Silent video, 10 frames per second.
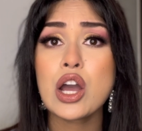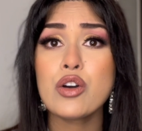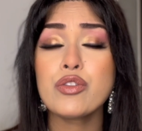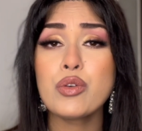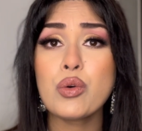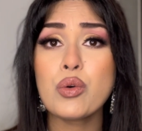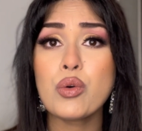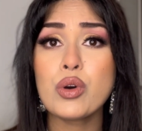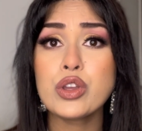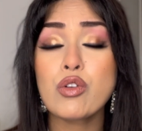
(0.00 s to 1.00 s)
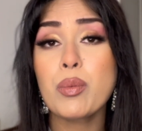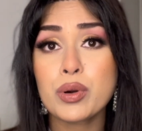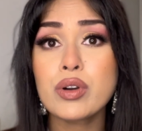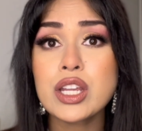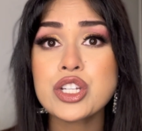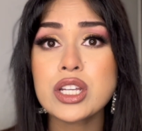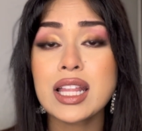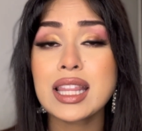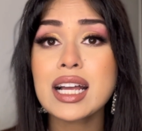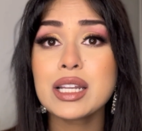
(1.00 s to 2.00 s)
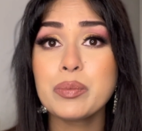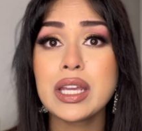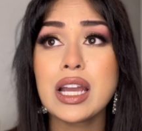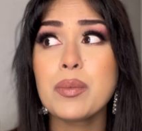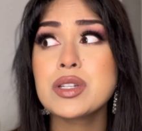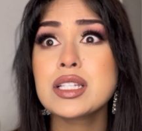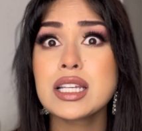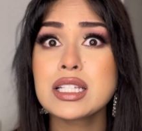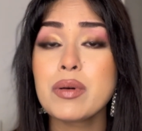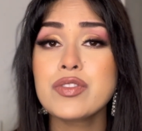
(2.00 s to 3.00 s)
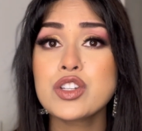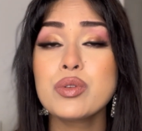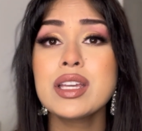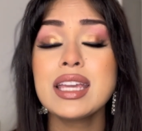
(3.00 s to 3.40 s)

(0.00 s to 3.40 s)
for your operation, and that could be up to 6 months to a